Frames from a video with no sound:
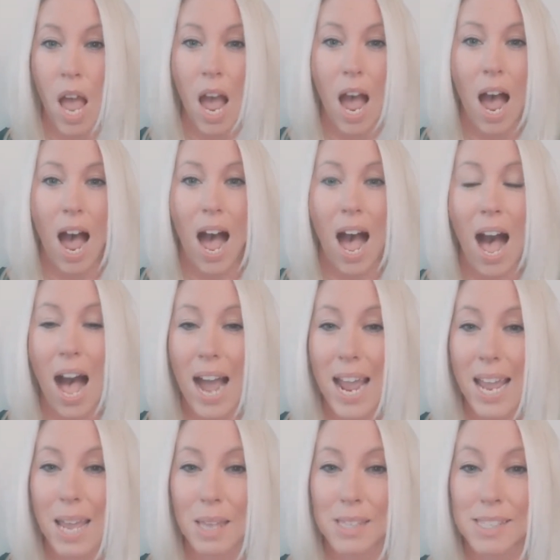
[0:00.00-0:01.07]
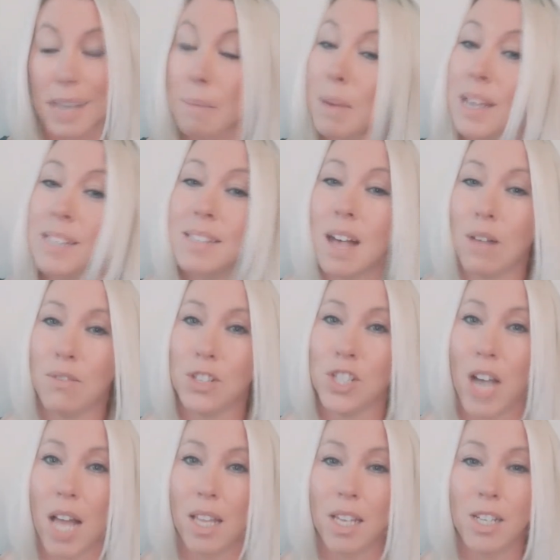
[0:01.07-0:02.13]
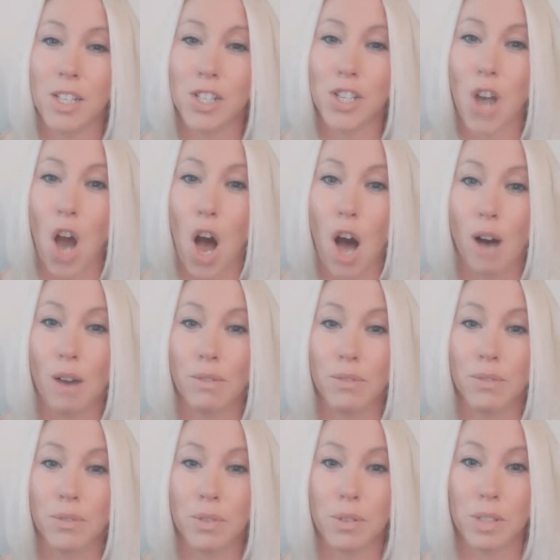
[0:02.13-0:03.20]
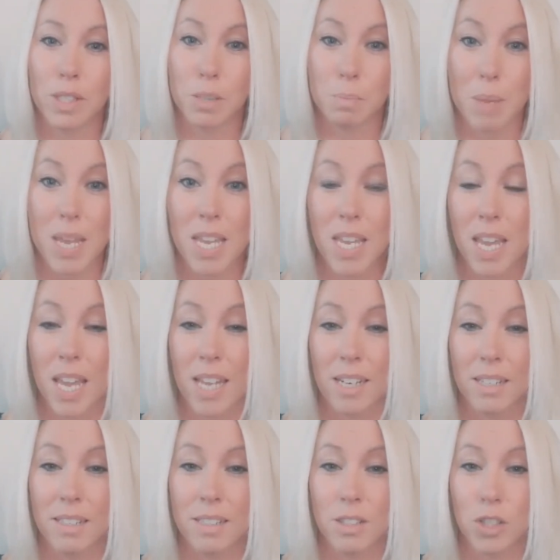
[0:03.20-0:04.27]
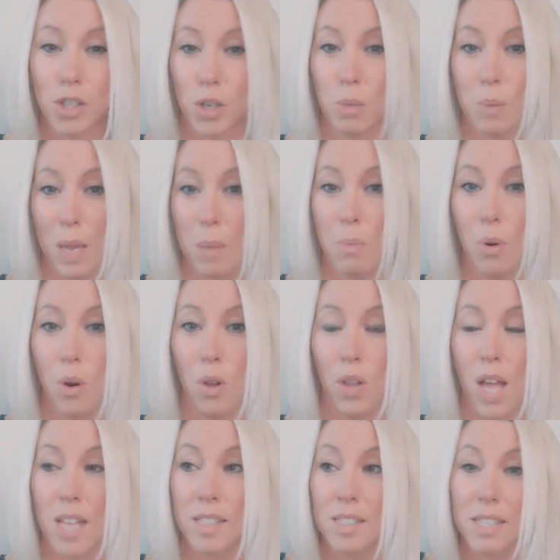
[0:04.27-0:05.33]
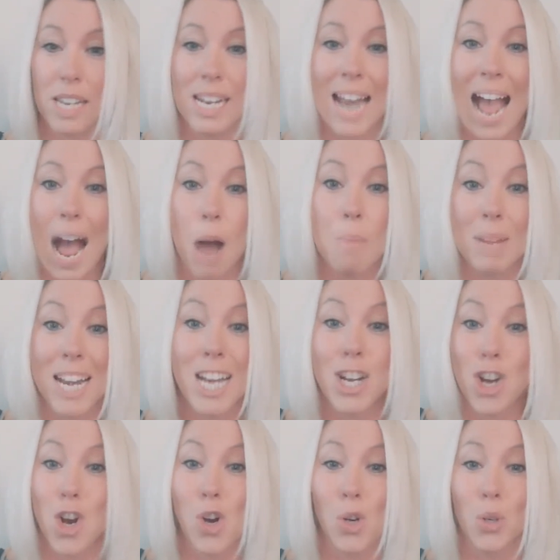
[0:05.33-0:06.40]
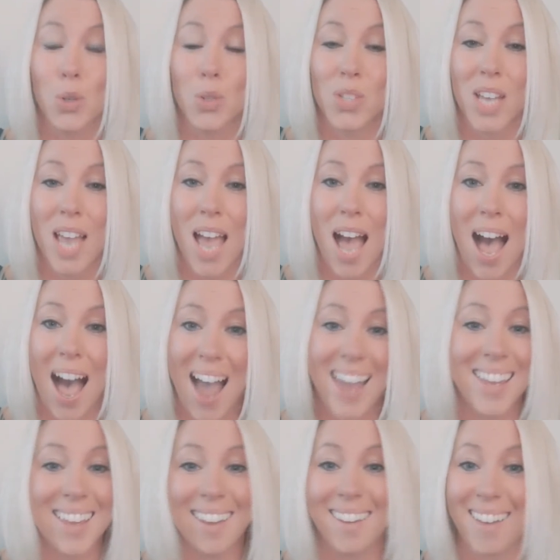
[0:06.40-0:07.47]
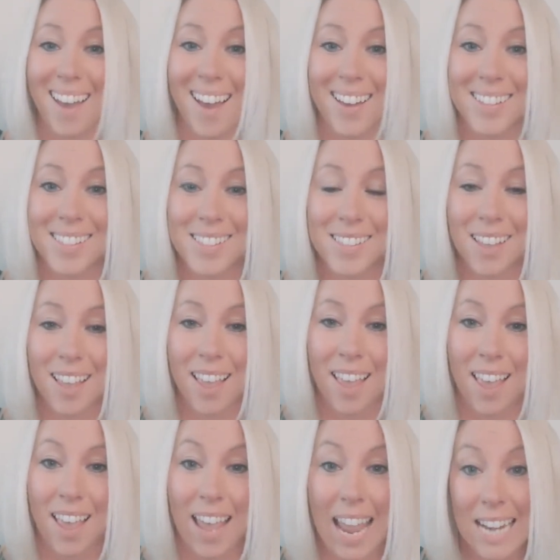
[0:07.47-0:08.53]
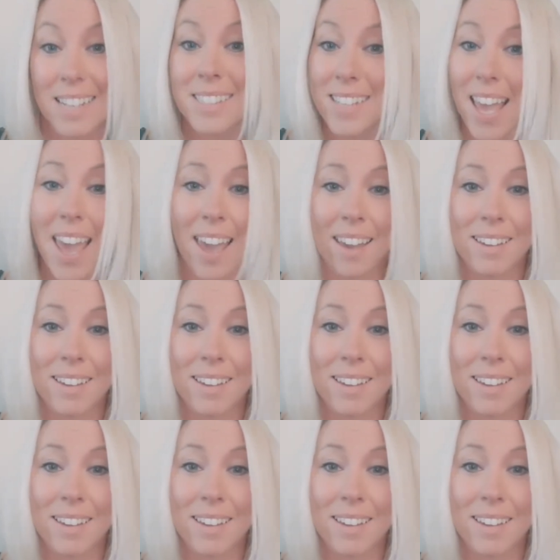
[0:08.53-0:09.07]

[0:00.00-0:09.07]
I set myself a challenge of speaking to people and seeing how many no's I can get in a day.